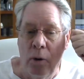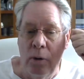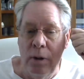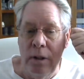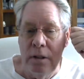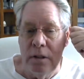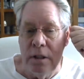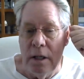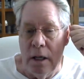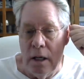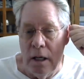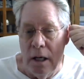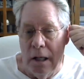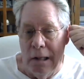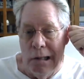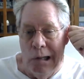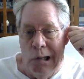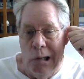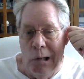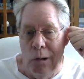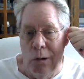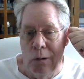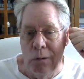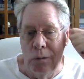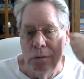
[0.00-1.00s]
and he said,
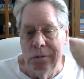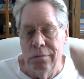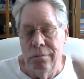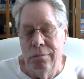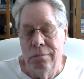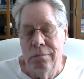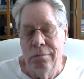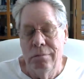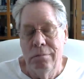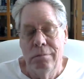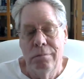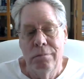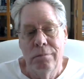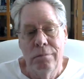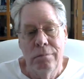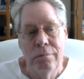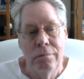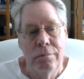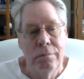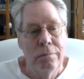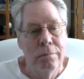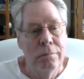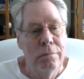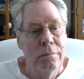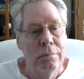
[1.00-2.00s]
hello,
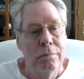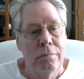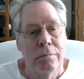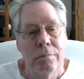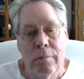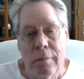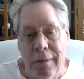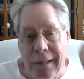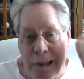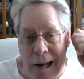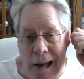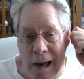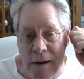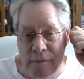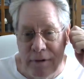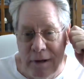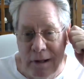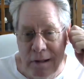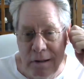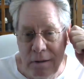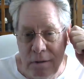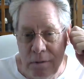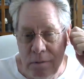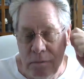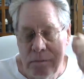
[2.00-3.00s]

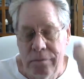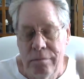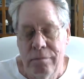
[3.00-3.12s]
Kevin.